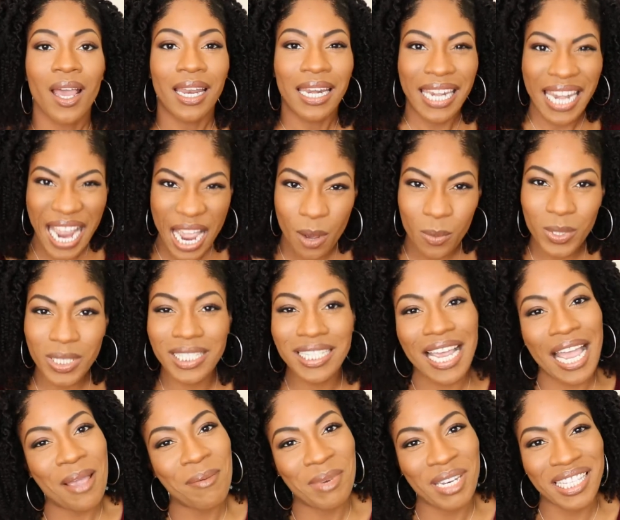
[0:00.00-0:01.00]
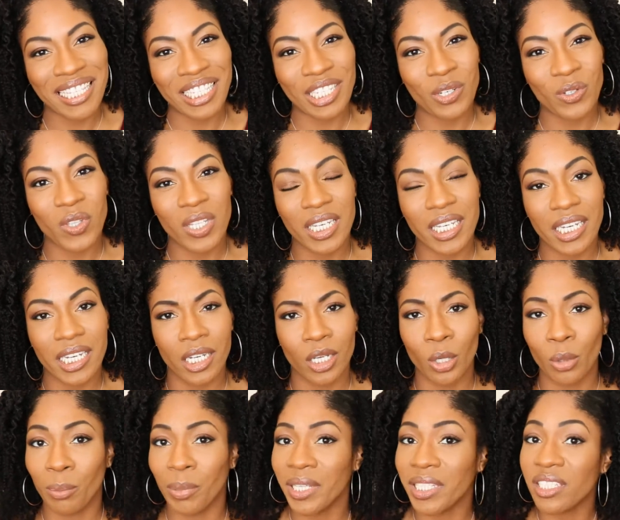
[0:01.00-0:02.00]
Now it's time to seal the
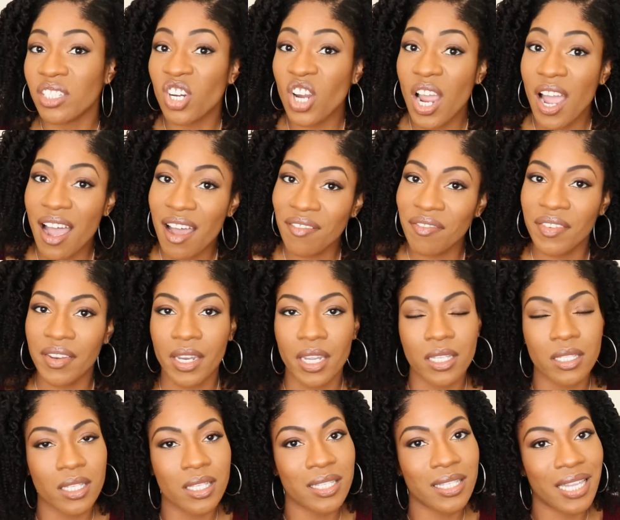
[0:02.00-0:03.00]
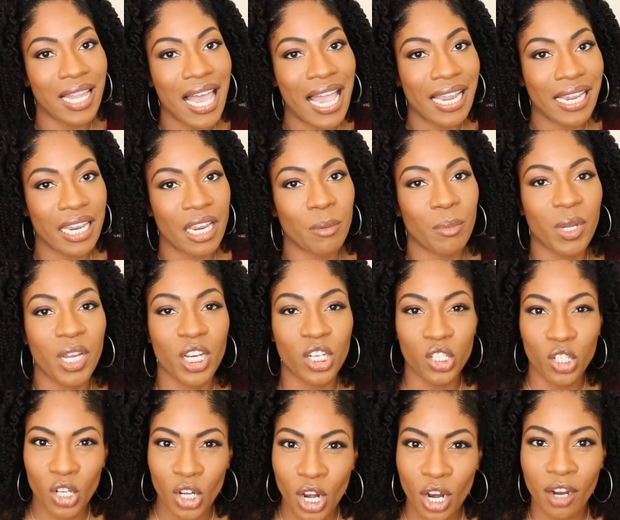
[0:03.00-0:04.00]
deal, but your confidence is lacking because
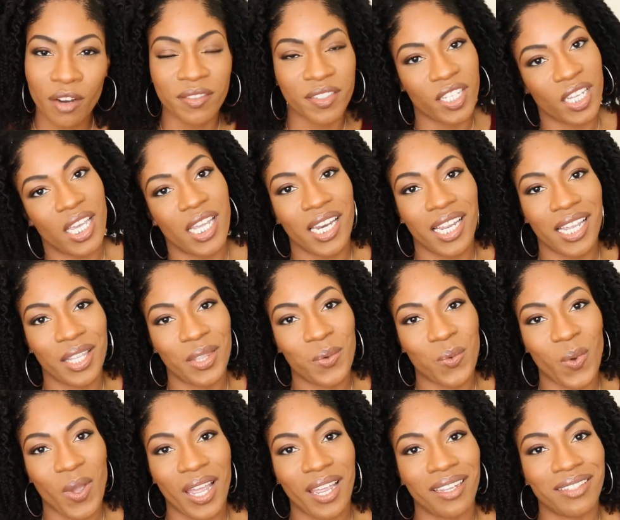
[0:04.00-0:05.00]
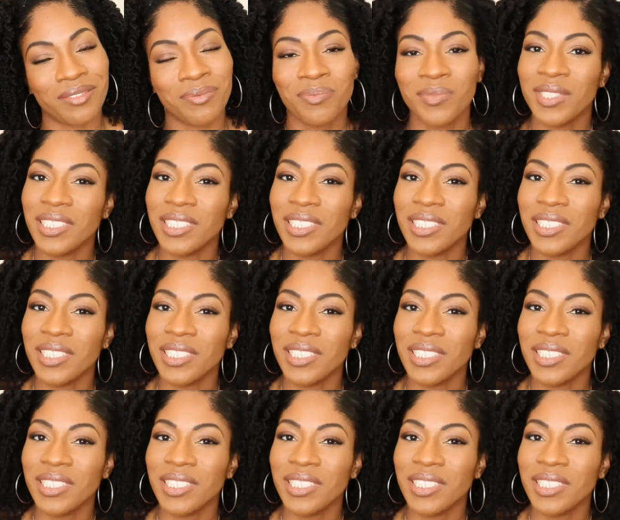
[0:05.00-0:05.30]
your nerves are getting in the way.